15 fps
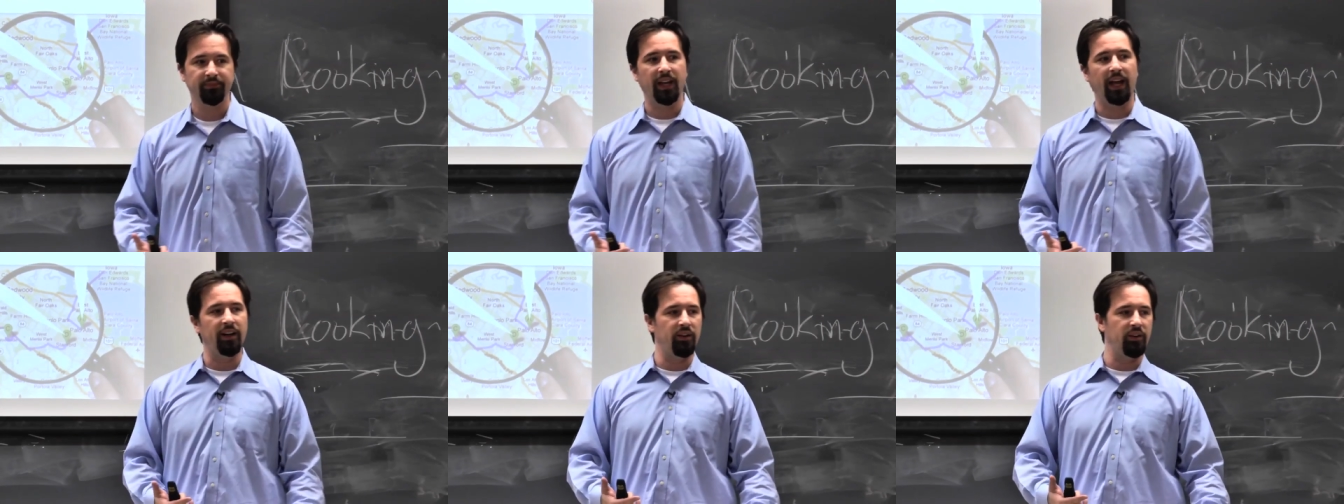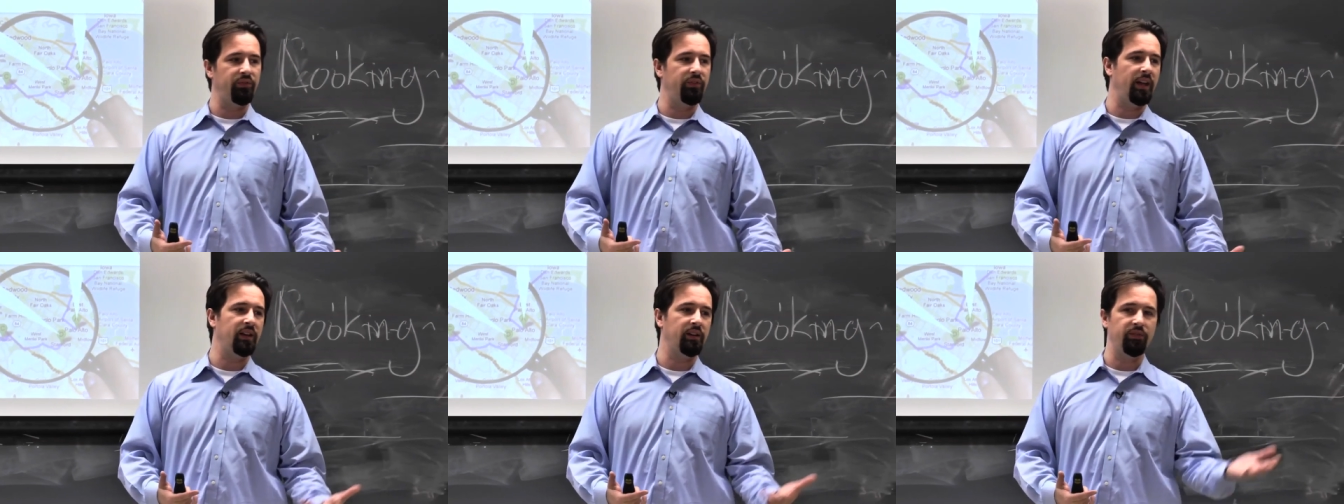I don't know
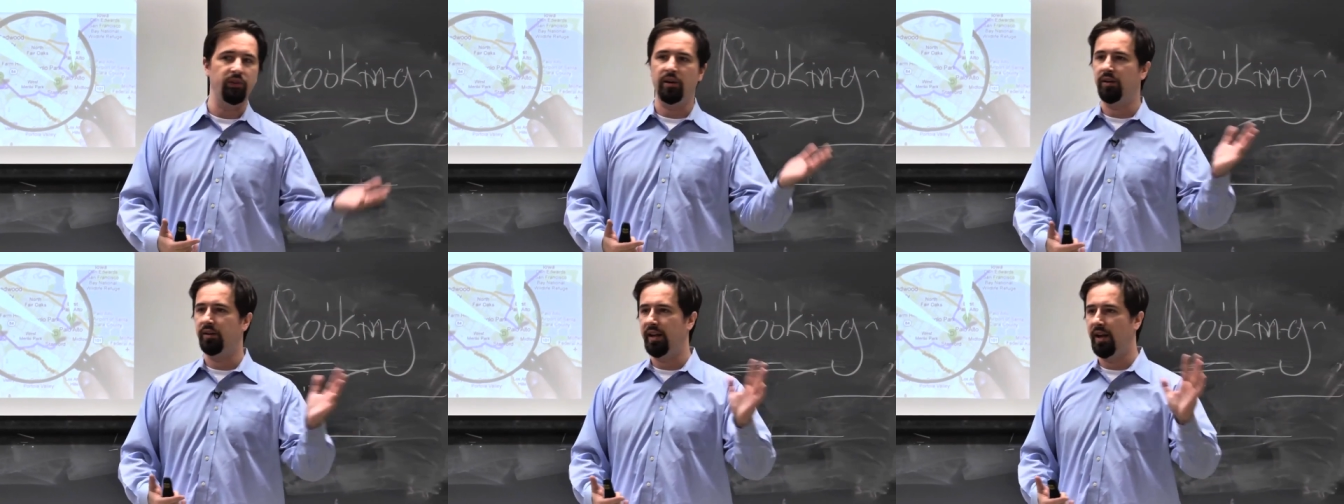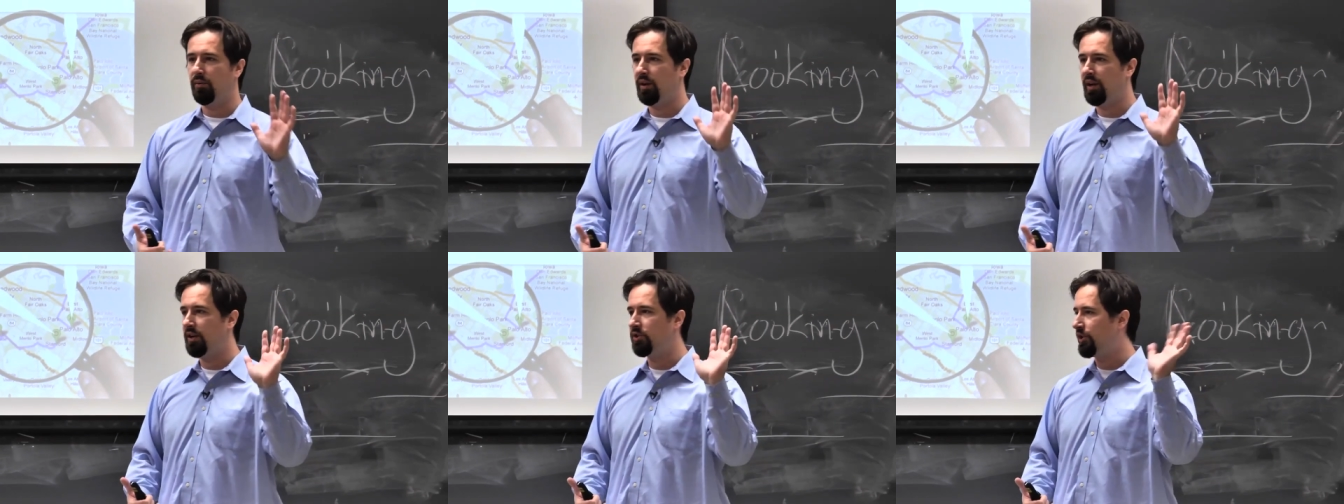if any of you are
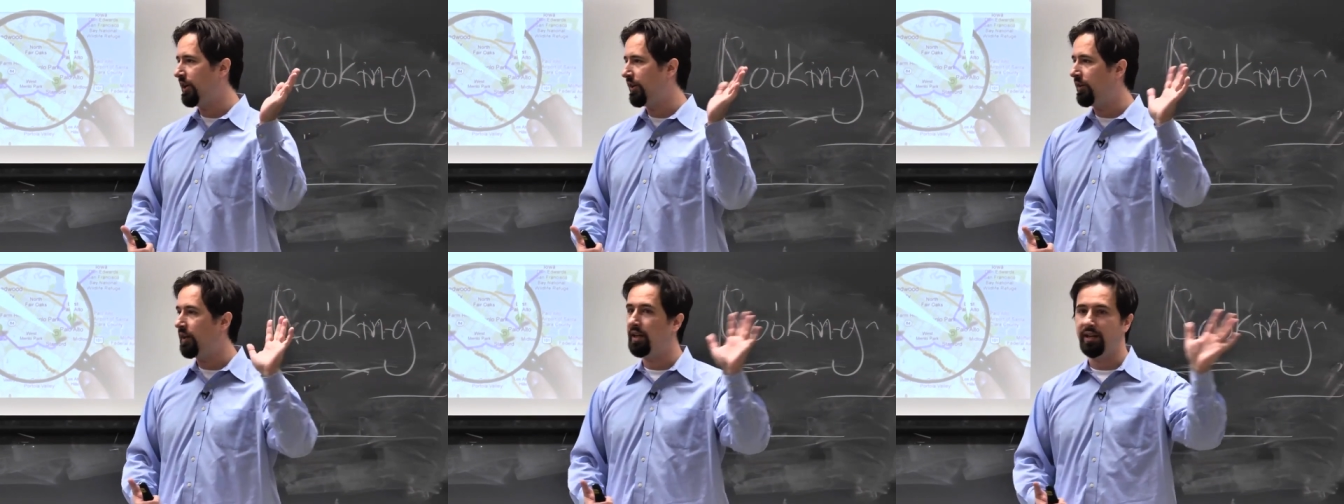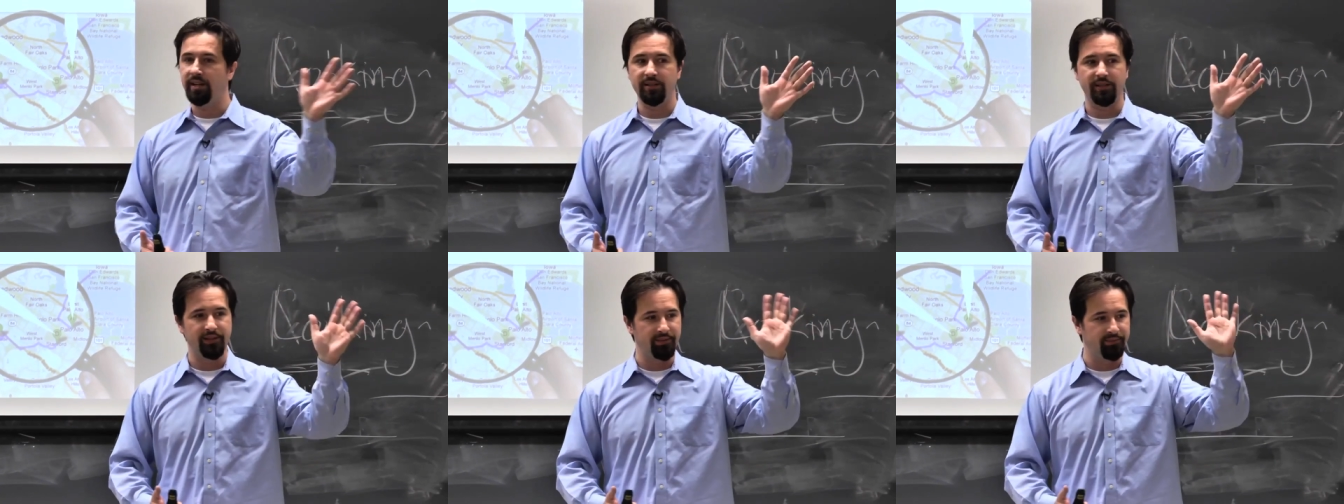network engineering
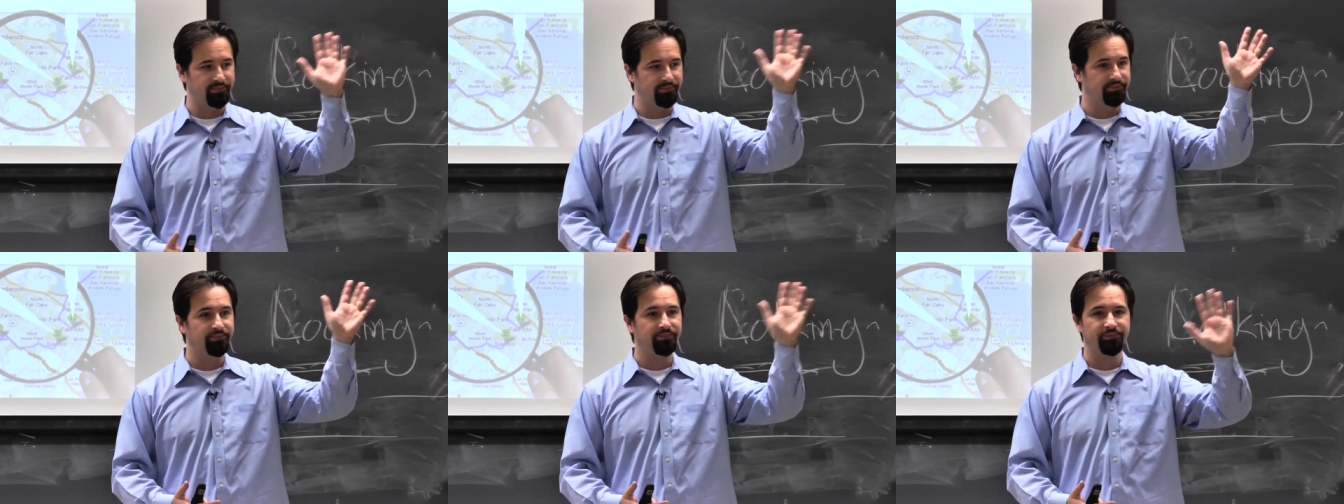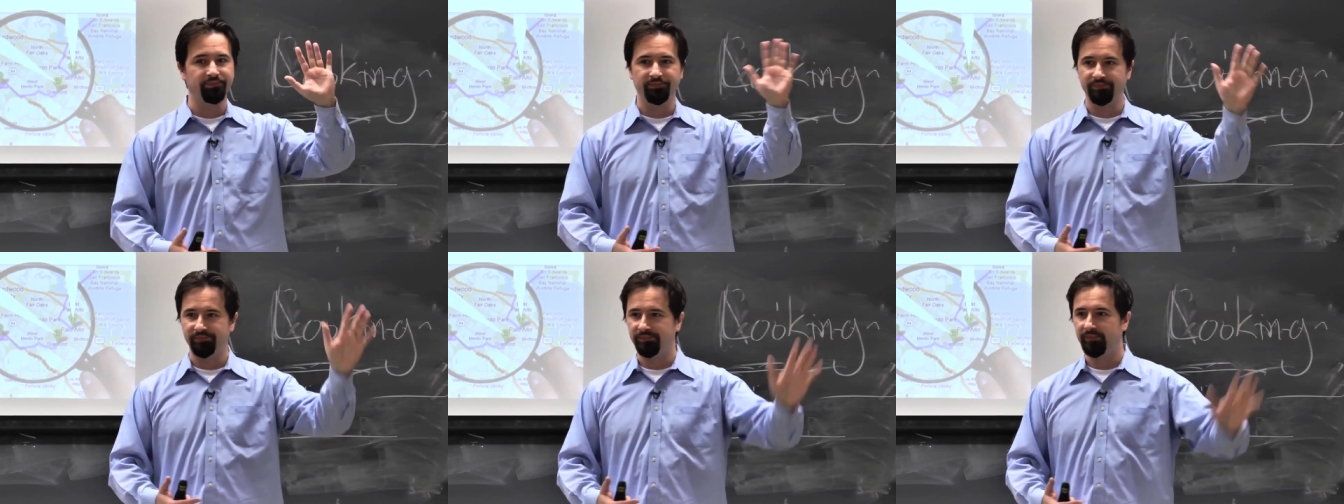geeks.
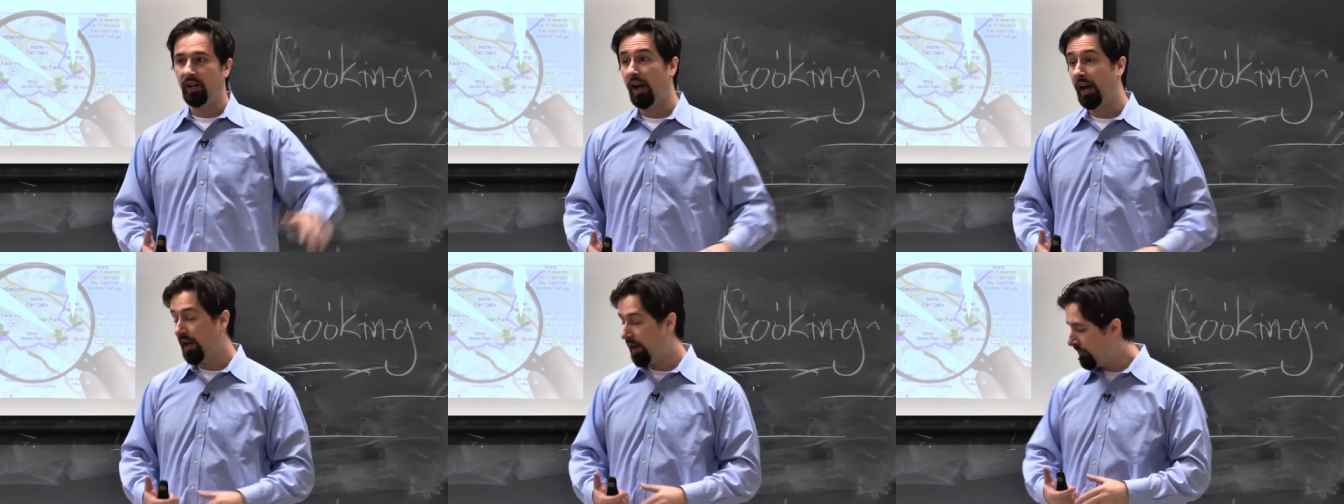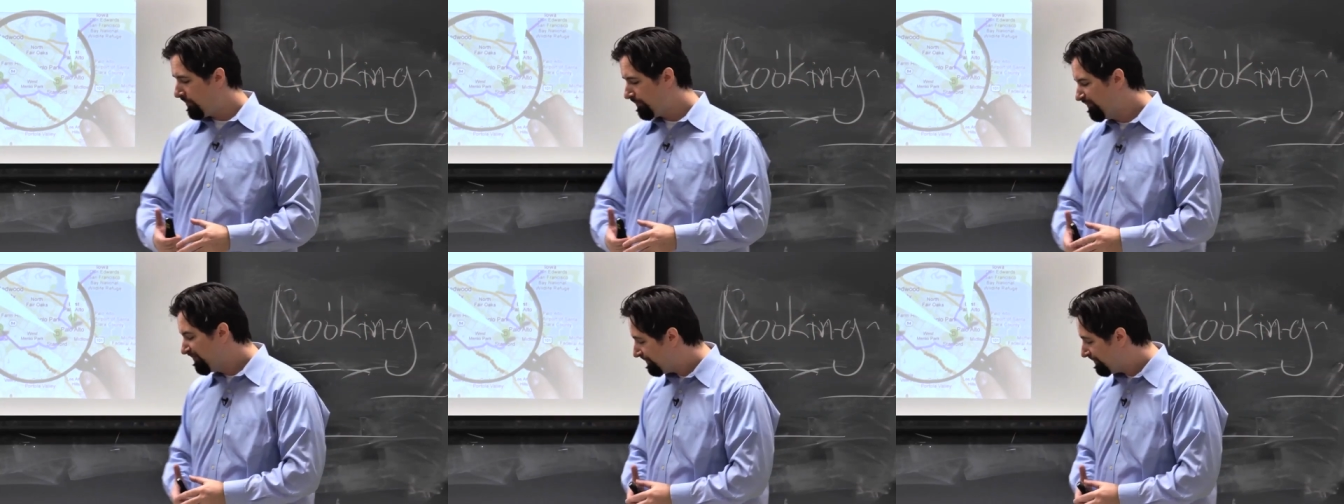I am.